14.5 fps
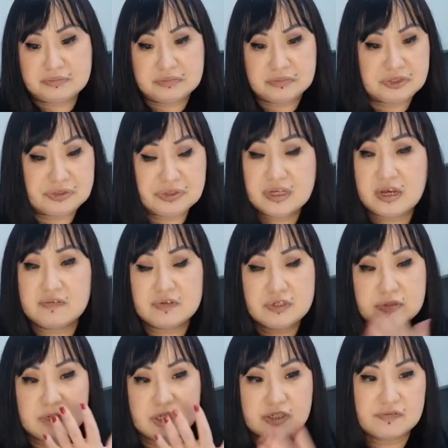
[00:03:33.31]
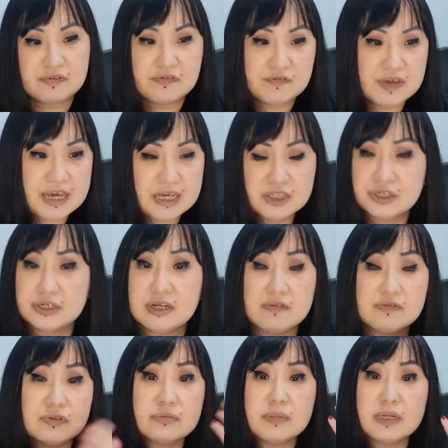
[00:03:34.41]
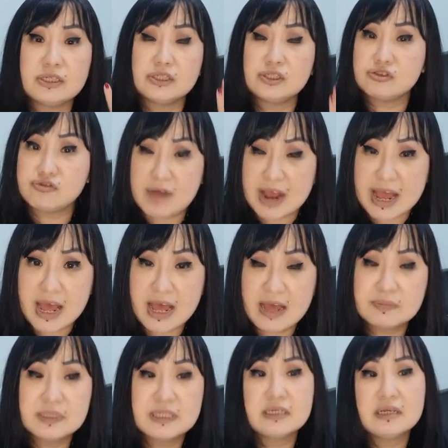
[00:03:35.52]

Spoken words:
Shouldn't cover too much of the face, shouldn't have too many straps.